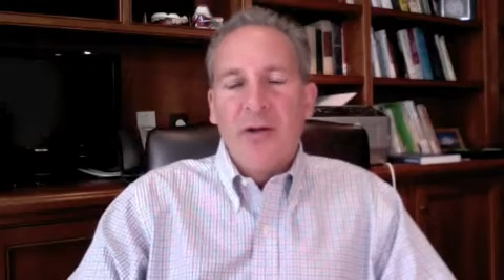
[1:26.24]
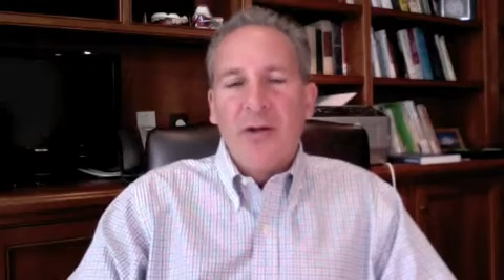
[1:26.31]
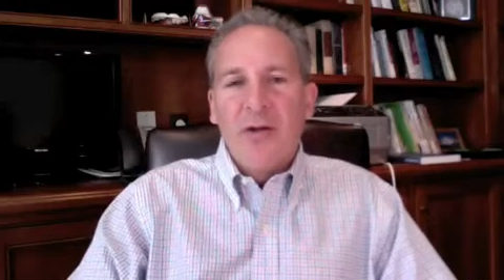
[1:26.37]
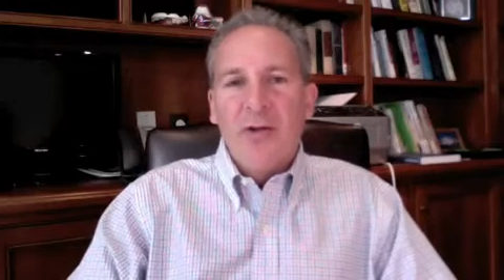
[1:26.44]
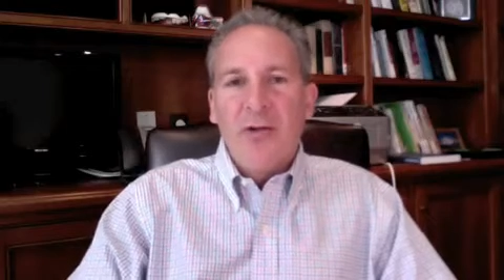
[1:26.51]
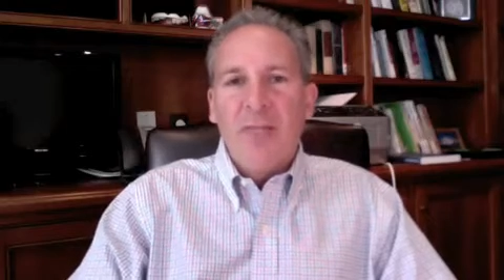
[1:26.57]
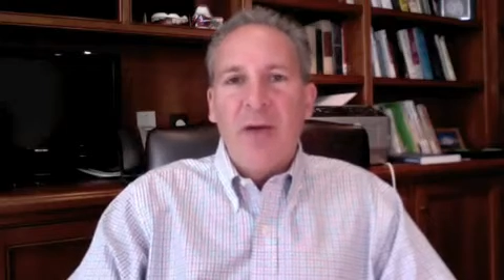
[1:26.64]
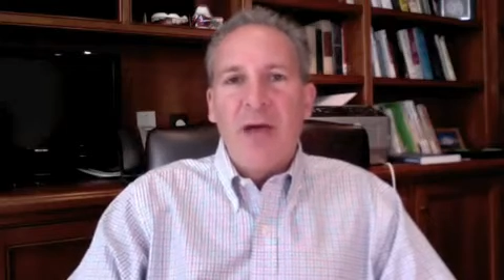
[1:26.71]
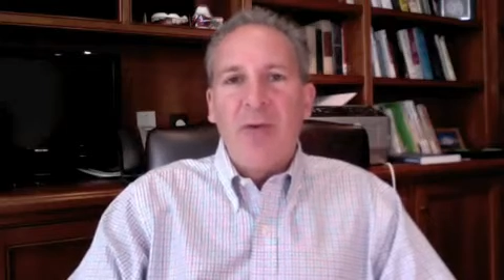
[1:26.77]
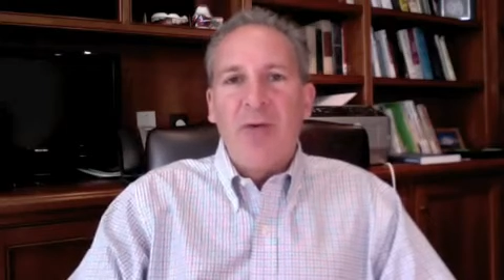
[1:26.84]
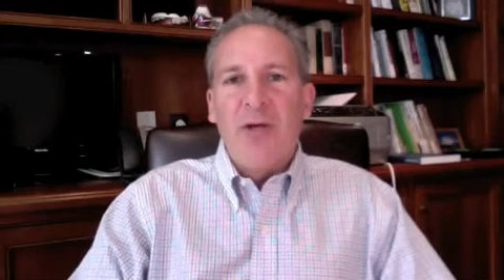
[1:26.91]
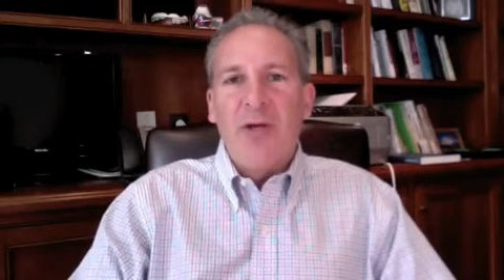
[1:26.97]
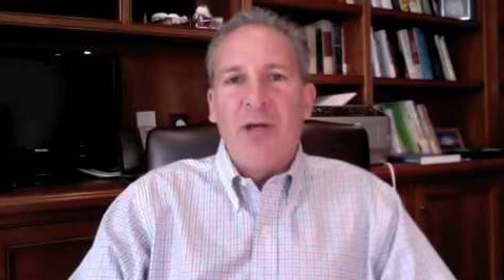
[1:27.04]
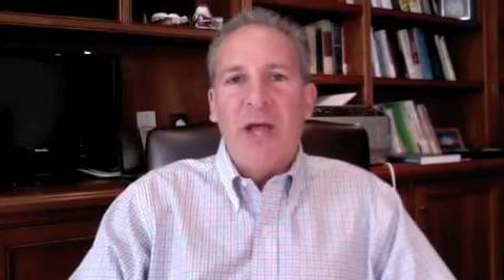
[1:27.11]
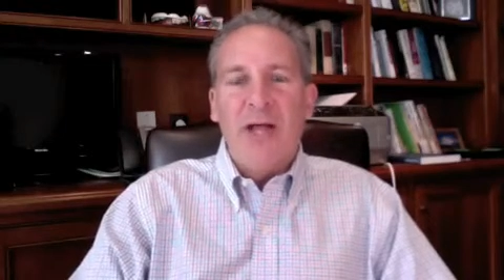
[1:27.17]
Too bad
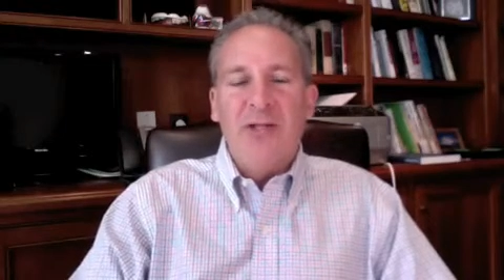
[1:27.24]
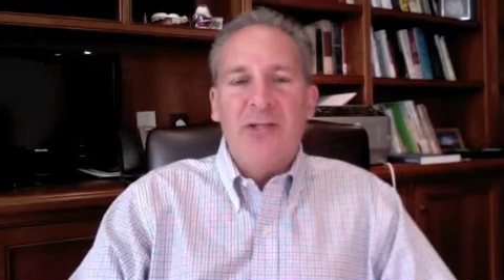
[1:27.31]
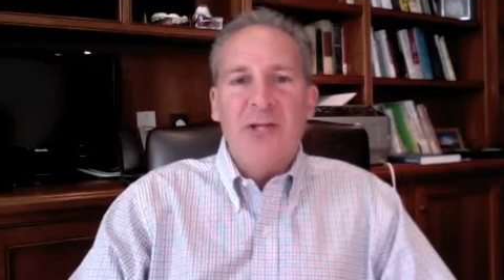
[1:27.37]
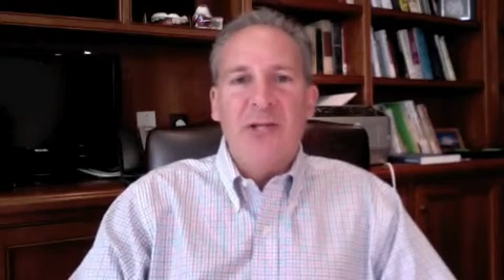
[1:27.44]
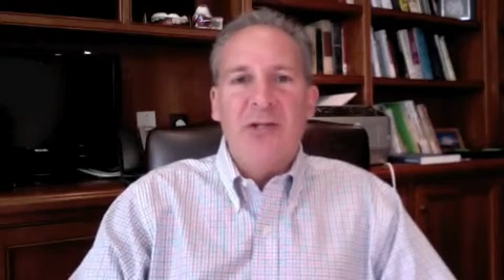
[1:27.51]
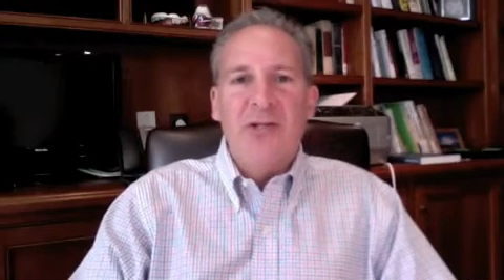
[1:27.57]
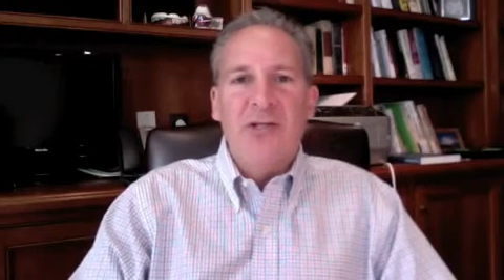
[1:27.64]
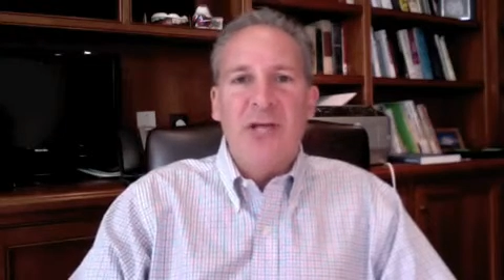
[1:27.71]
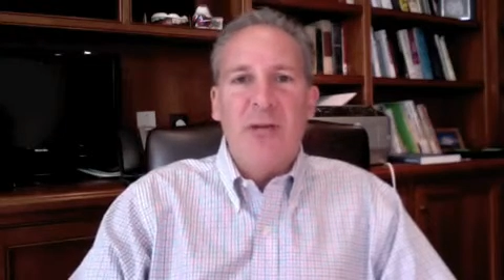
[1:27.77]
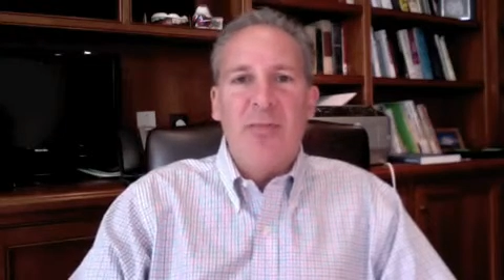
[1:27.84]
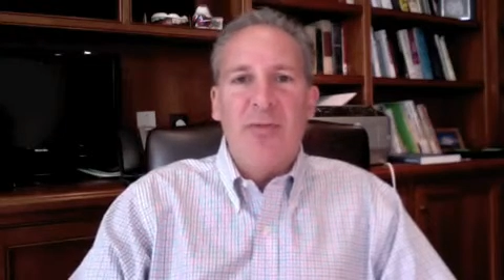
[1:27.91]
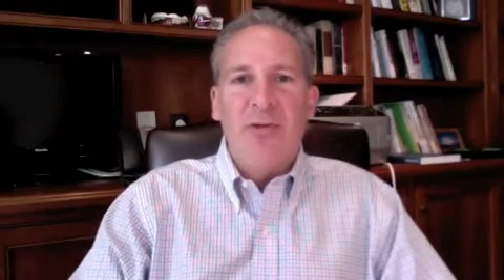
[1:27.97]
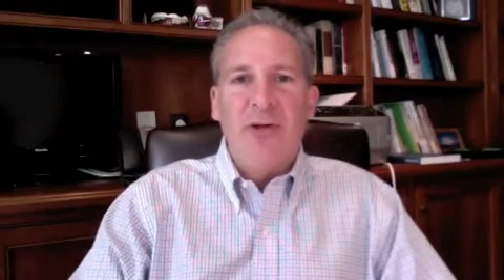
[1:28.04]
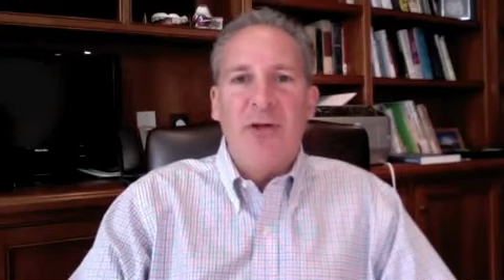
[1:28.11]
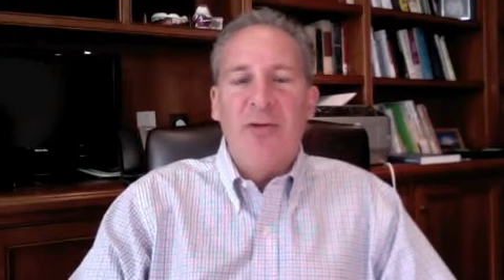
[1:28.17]
we can't say the same
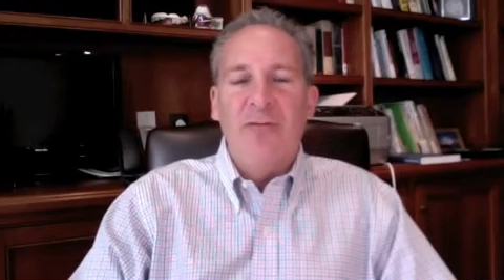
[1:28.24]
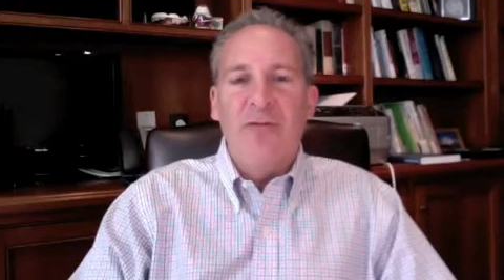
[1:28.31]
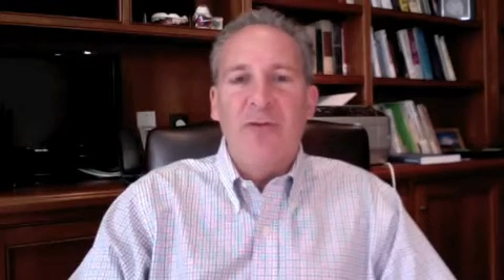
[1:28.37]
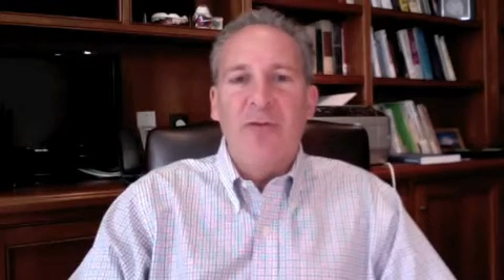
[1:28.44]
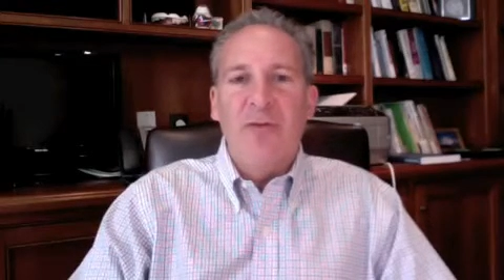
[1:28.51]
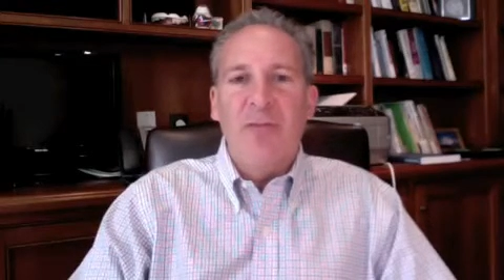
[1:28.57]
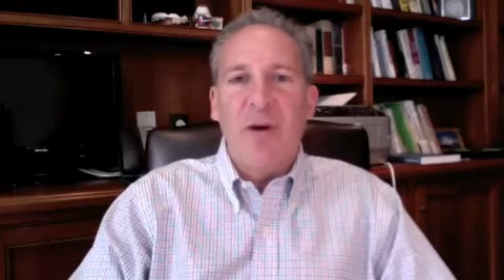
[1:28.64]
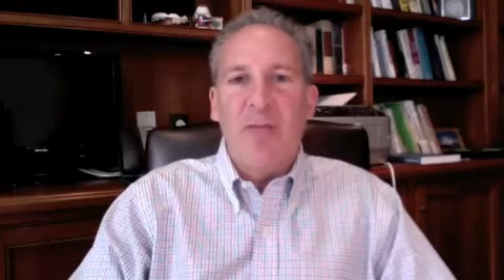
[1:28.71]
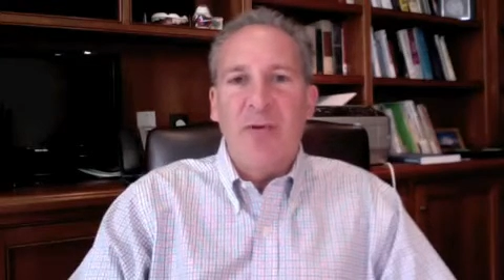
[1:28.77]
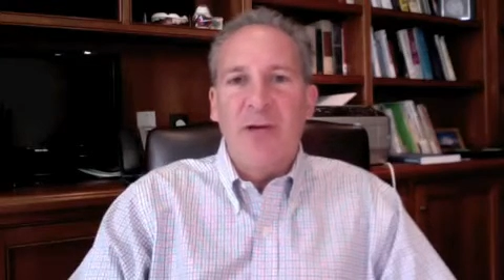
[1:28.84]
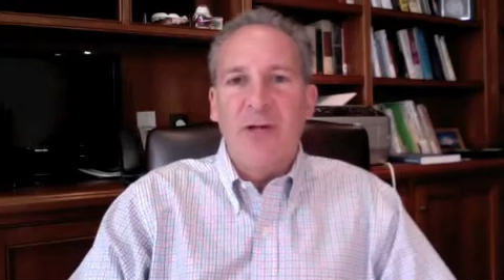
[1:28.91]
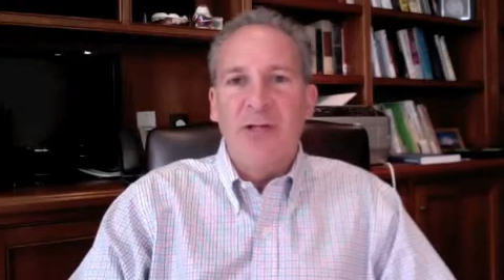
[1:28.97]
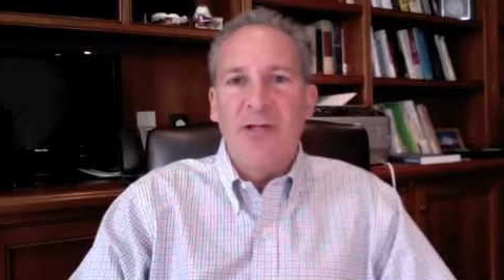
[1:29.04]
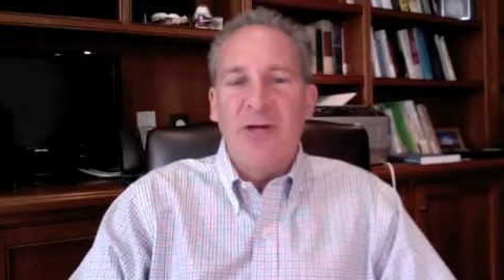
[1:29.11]
thing for the Republicans